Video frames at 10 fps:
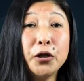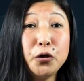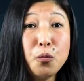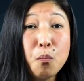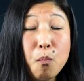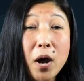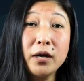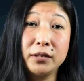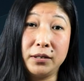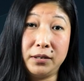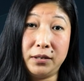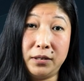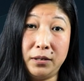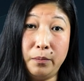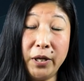you
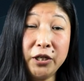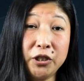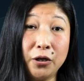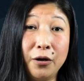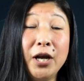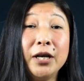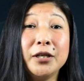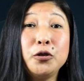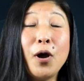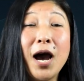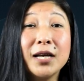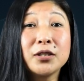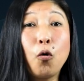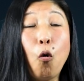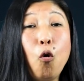must make sure that you
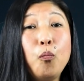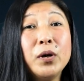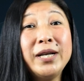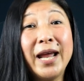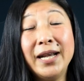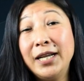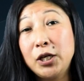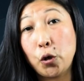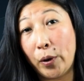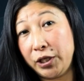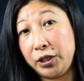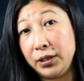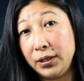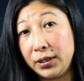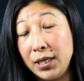ask open-ended
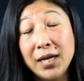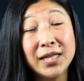questions.